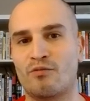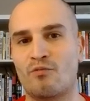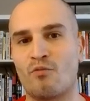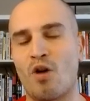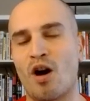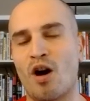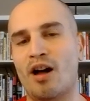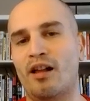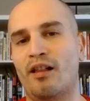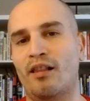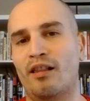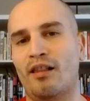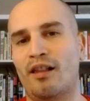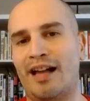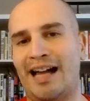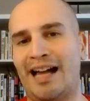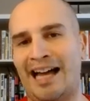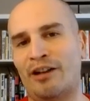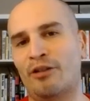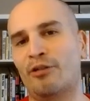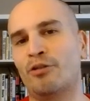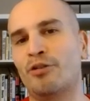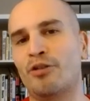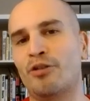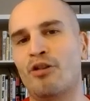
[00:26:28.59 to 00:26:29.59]
well
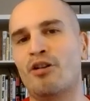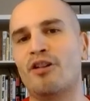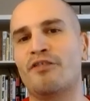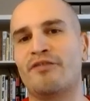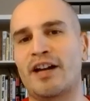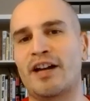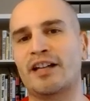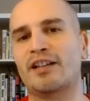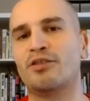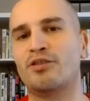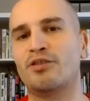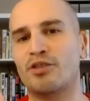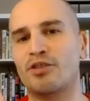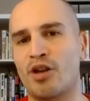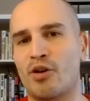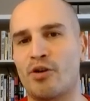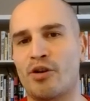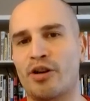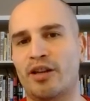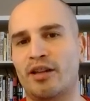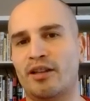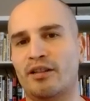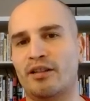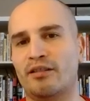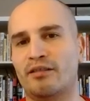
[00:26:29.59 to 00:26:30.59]
i don't know if i can
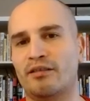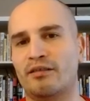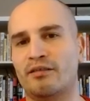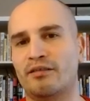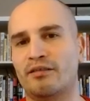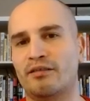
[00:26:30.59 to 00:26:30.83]
do it